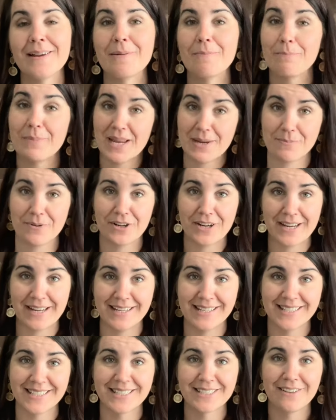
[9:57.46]
paper
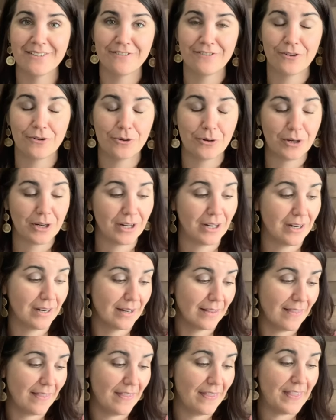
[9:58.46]
kits for
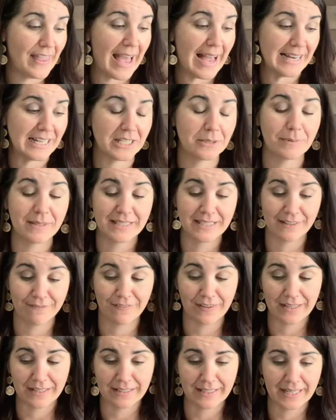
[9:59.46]
that
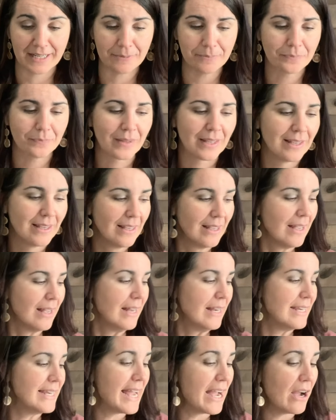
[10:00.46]
specifically.
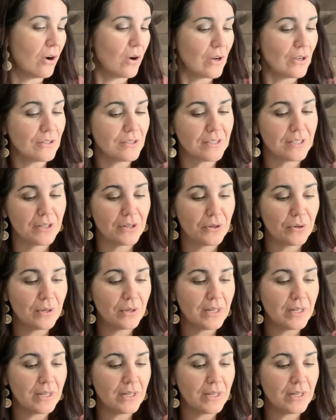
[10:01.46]
Now also,